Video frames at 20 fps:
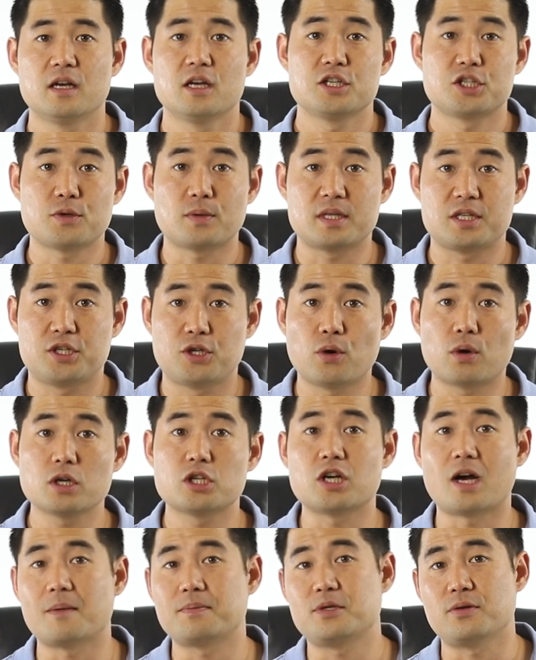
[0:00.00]
so it's your
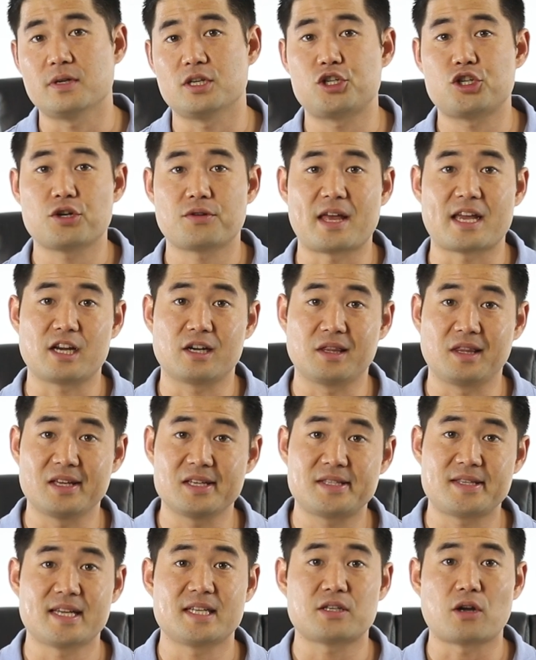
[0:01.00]
job to ensure that your
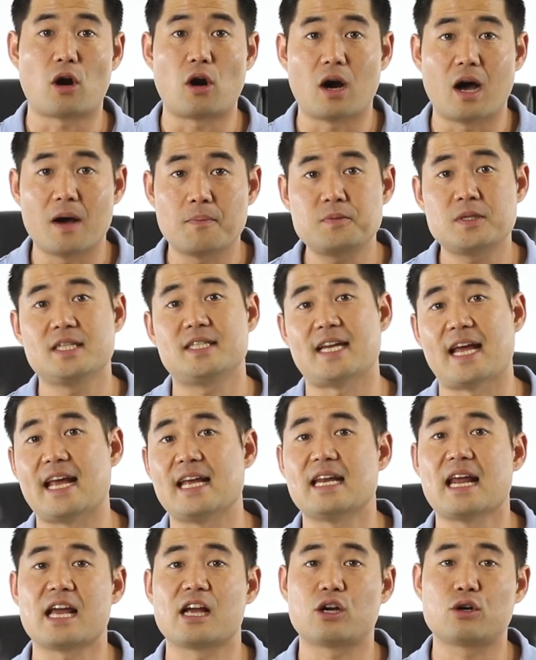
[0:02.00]
listings are up to
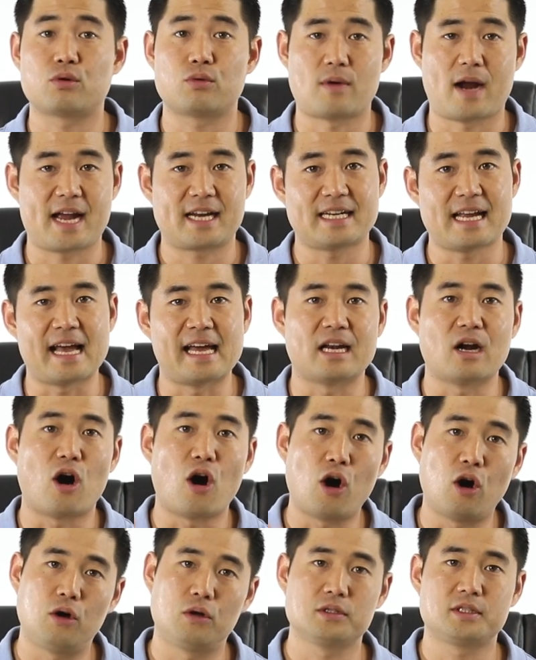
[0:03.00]
date and correct at
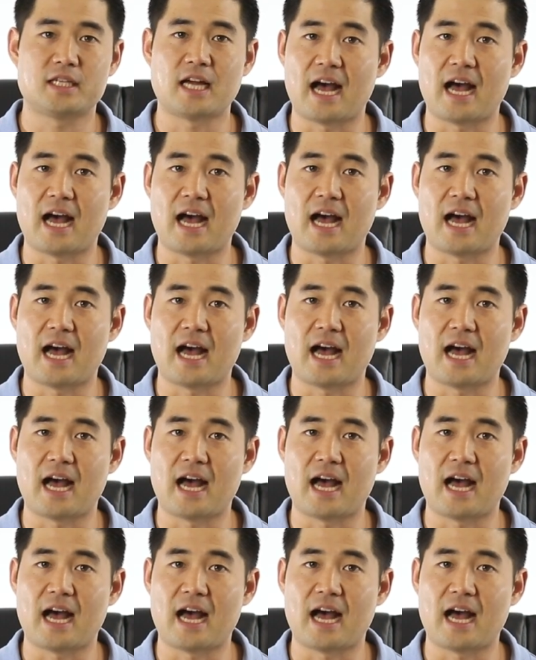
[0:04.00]
all